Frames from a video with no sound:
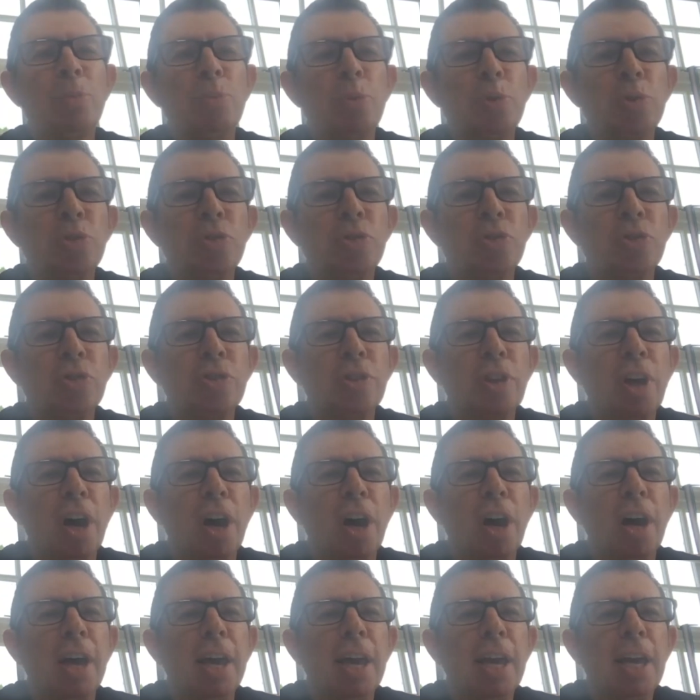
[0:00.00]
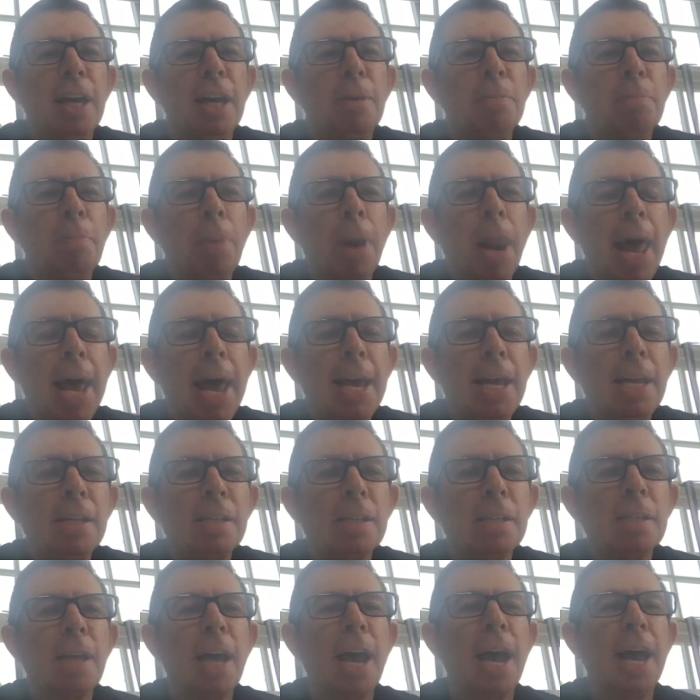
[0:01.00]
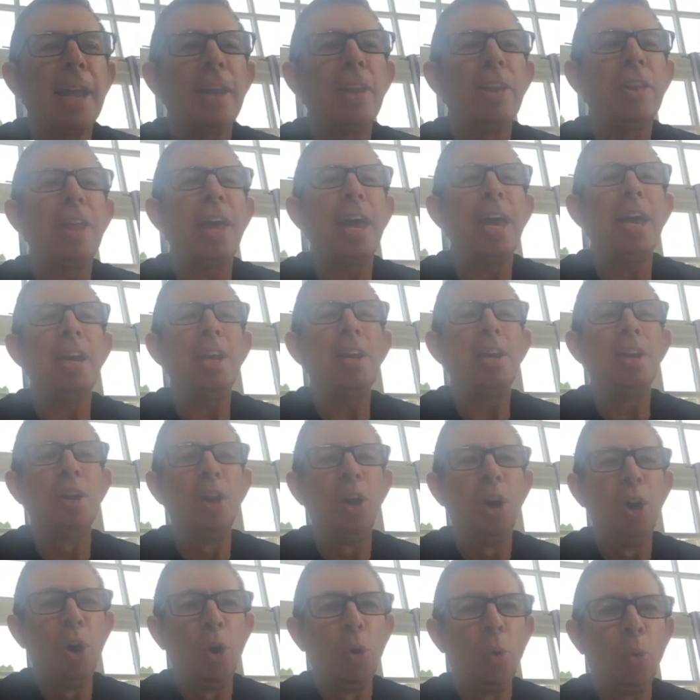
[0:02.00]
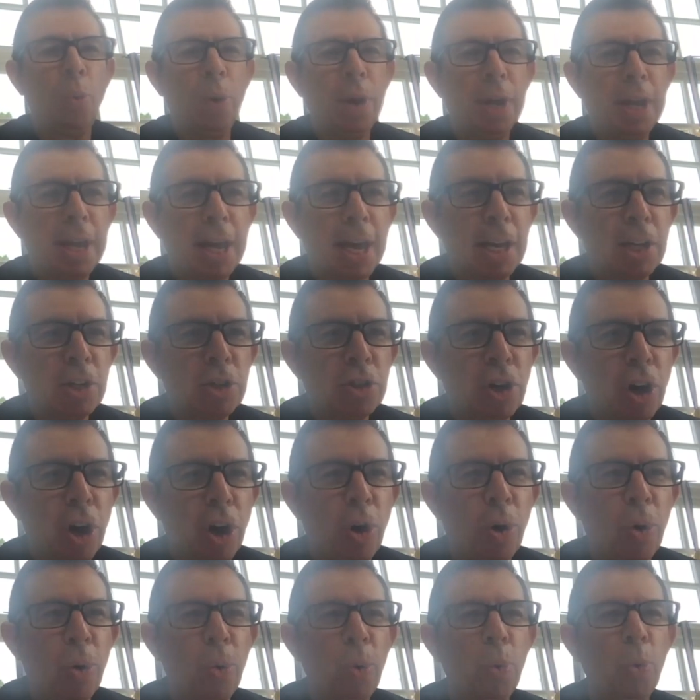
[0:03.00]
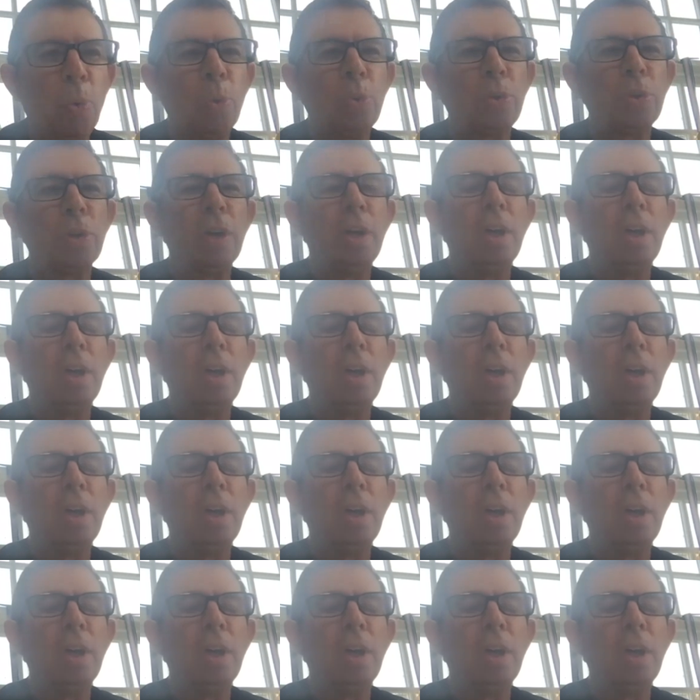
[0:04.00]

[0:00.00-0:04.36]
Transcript: was in place, and then we get told